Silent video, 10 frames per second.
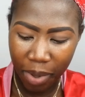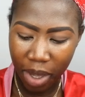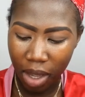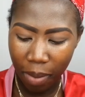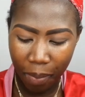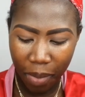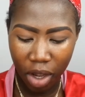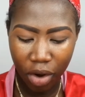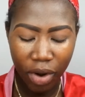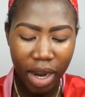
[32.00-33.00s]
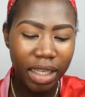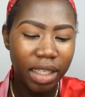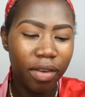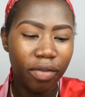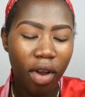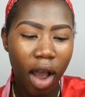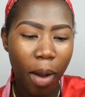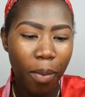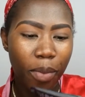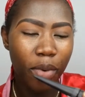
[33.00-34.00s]
Be Creative
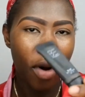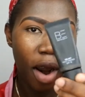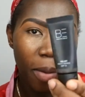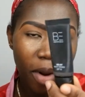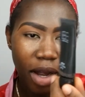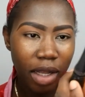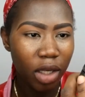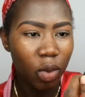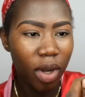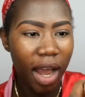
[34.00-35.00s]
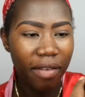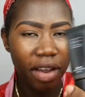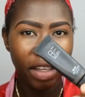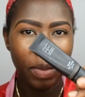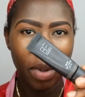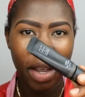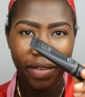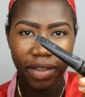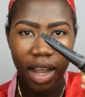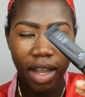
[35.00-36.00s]
primer. This one have
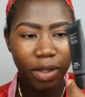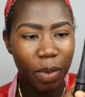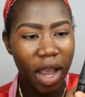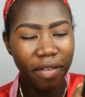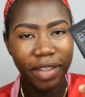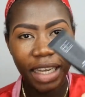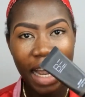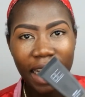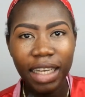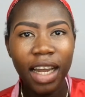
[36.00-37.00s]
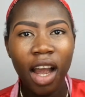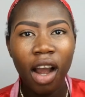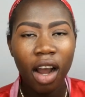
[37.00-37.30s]
SPF 10.